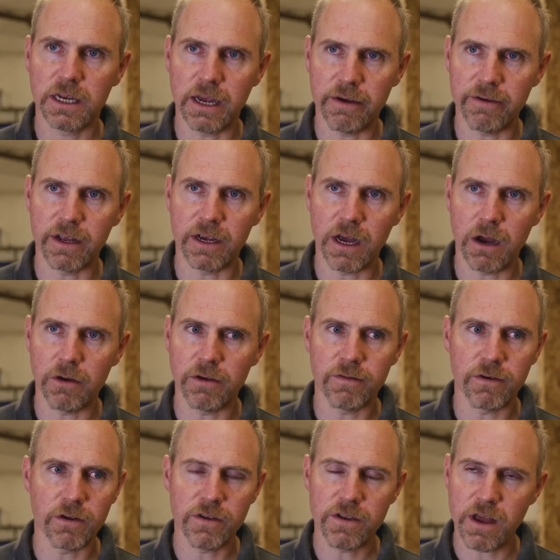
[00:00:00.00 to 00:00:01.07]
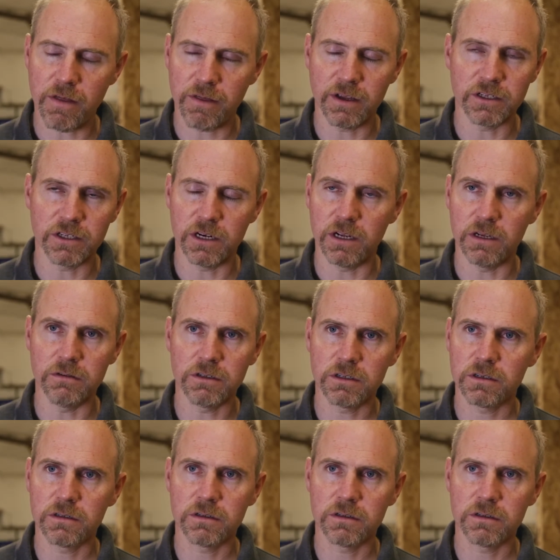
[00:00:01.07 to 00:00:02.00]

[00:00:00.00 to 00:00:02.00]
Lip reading: give it a go. You've got nothing to lose.